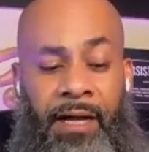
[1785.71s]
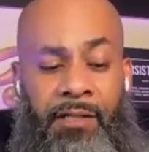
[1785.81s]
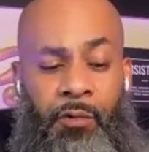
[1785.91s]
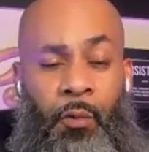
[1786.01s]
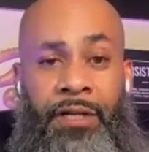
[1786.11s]

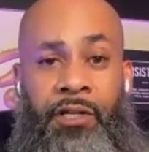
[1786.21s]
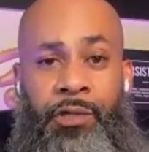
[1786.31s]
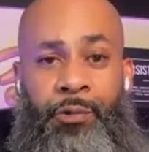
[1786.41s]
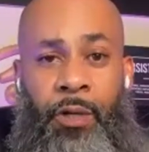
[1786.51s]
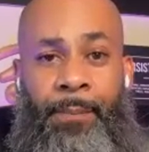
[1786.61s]
guys, what we
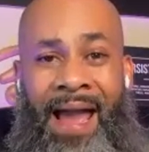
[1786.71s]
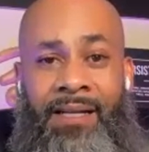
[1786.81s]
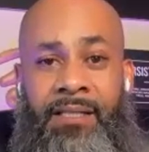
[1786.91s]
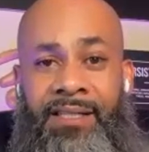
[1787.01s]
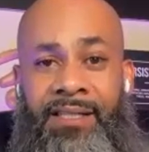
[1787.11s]
do is we
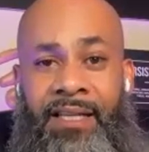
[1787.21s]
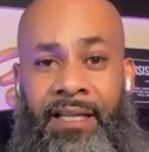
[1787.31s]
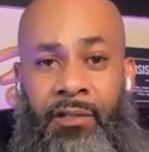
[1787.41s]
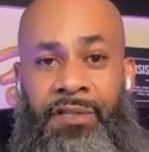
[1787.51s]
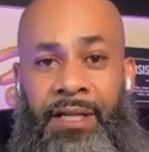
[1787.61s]
match the
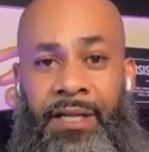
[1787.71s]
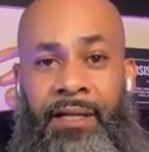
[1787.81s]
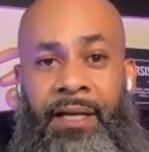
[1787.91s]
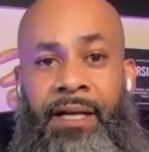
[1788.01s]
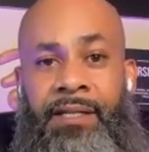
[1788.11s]
skill
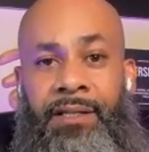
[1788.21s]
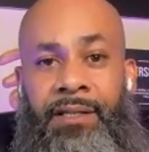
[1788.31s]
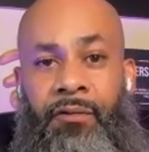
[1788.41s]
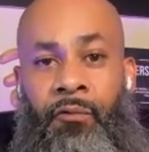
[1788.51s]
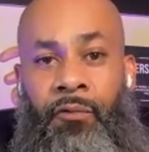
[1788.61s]
set to
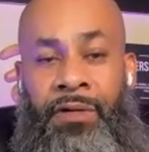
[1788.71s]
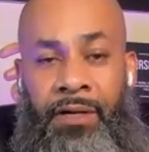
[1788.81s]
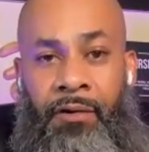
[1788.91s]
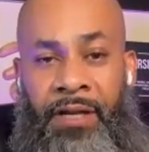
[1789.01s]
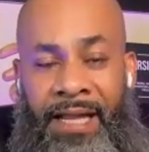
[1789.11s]
the
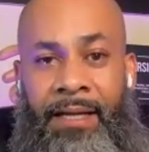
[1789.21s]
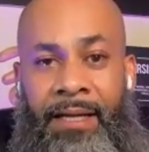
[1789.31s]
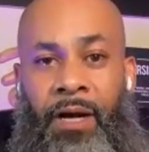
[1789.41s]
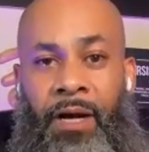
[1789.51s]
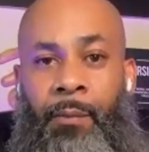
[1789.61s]
need
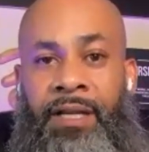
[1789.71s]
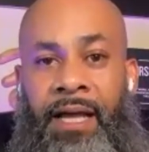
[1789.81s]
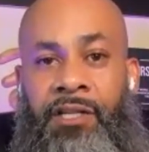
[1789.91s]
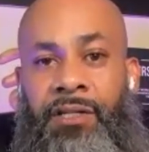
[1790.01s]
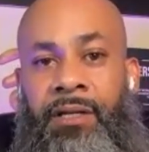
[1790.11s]
and
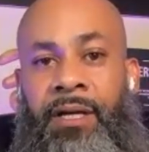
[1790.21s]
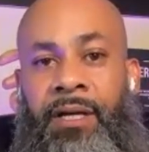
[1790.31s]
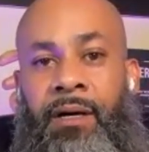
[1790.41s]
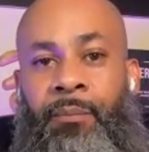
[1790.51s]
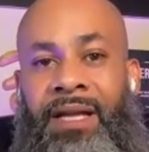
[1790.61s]
recommendation
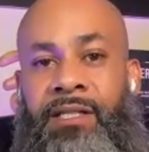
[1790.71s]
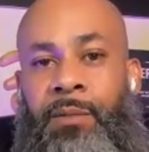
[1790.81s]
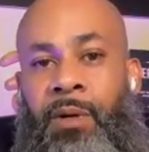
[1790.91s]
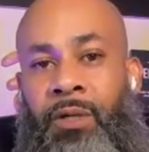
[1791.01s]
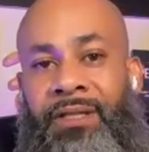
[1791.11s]
based
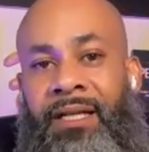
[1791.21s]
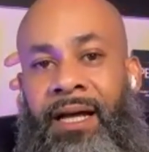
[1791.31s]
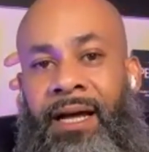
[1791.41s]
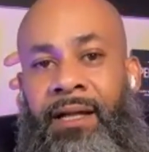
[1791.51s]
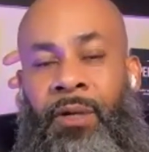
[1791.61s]
upon what the client.